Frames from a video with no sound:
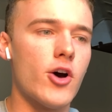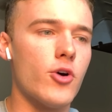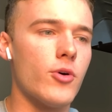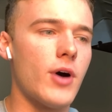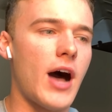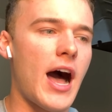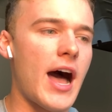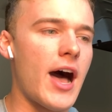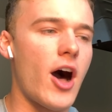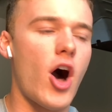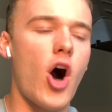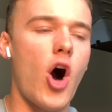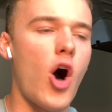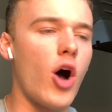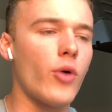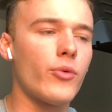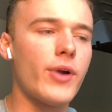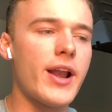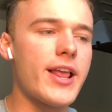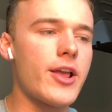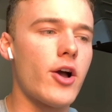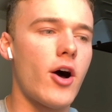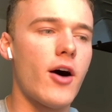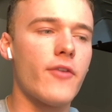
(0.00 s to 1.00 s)
Already
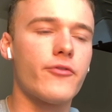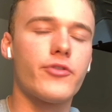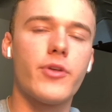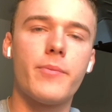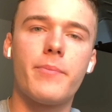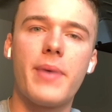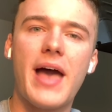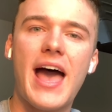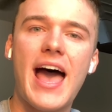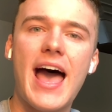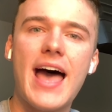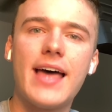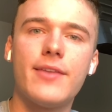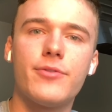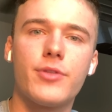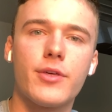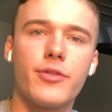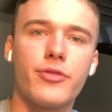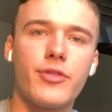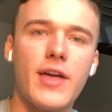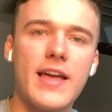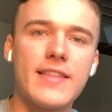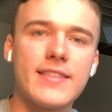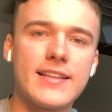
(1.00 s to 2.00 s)
off the bat, the
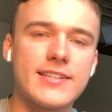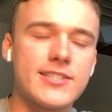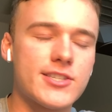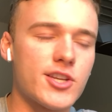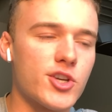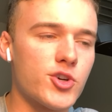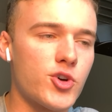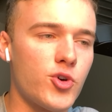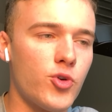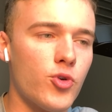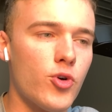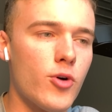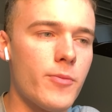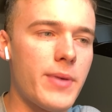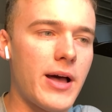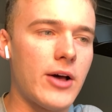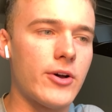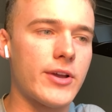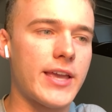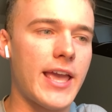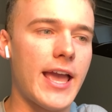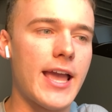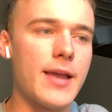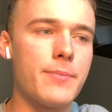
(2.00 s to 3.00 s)
thing that's so cool about
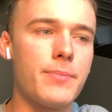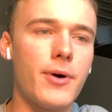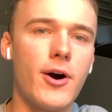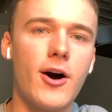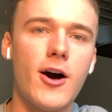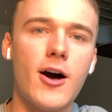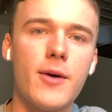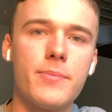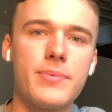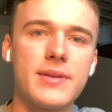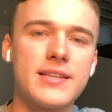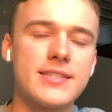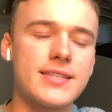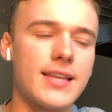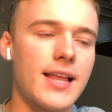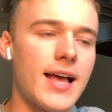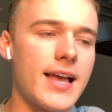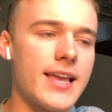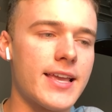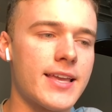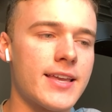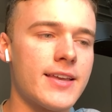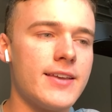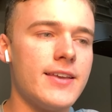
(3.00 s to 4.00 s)
K-pop is, like,
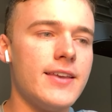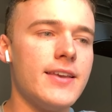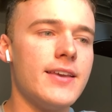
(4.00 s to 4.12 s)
